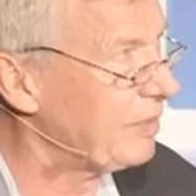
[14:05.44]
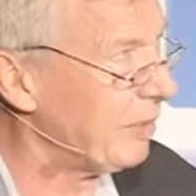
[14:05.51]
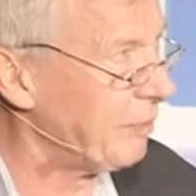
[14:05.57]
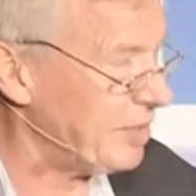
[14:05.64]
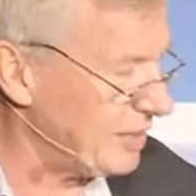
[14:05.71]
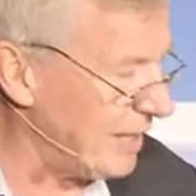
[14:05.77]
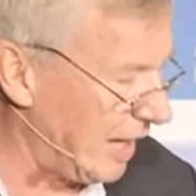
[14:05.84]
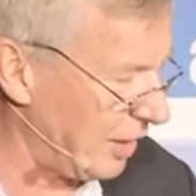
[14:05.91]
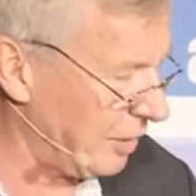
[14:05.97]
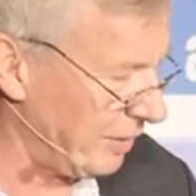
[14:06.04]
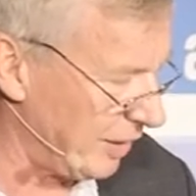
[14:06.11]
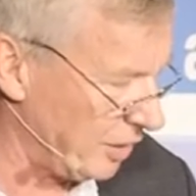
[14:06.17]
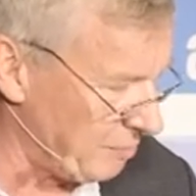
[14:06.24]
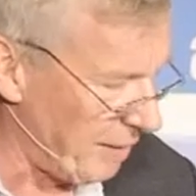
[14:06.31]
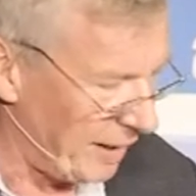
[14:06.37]
so we started
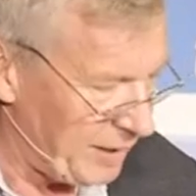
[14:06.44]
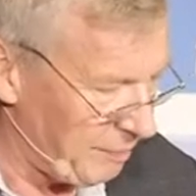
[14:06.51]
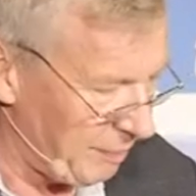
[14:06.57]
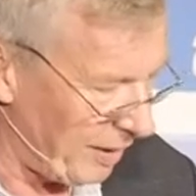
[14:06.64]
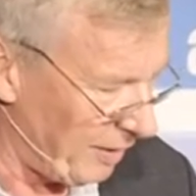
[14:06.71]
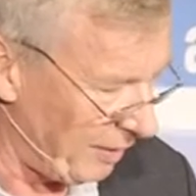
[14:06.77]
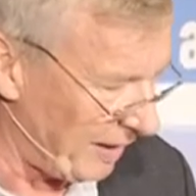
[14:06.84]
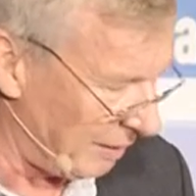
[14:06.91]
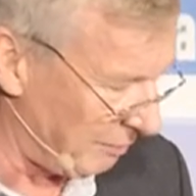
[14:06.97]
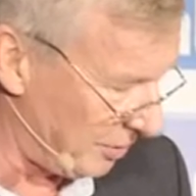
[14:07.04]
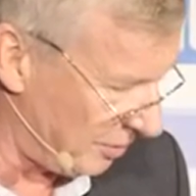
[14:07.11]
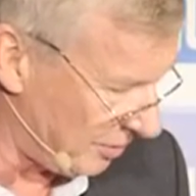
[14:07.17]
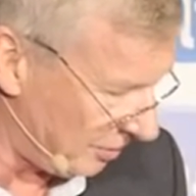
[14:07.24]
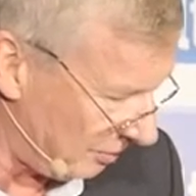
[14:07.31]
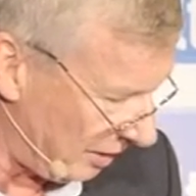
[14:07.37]
doing his money program, which was a